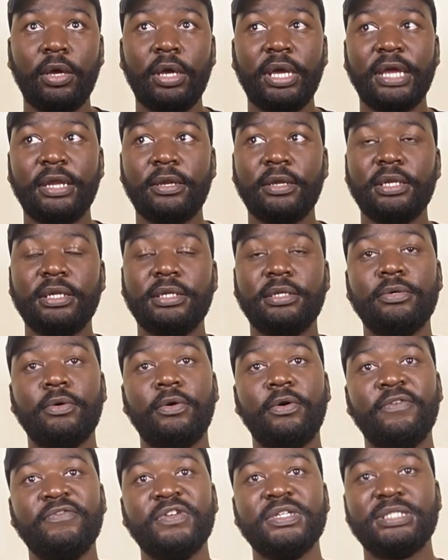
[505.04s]
And
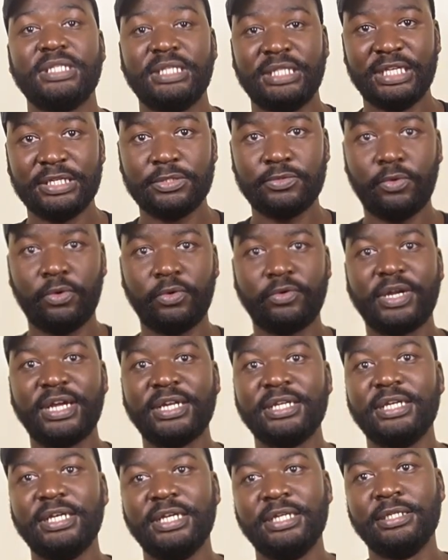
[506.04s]
obviously this will
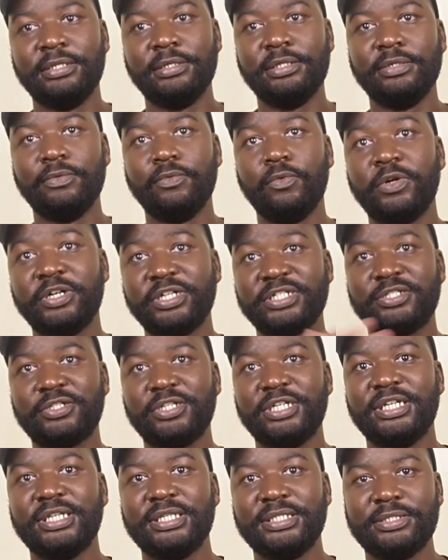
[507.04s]
run in work
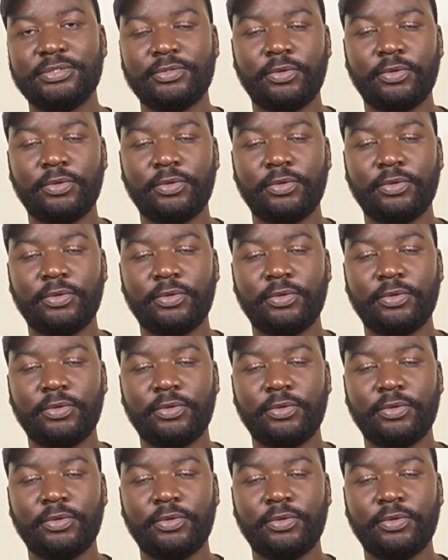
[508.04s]
trees,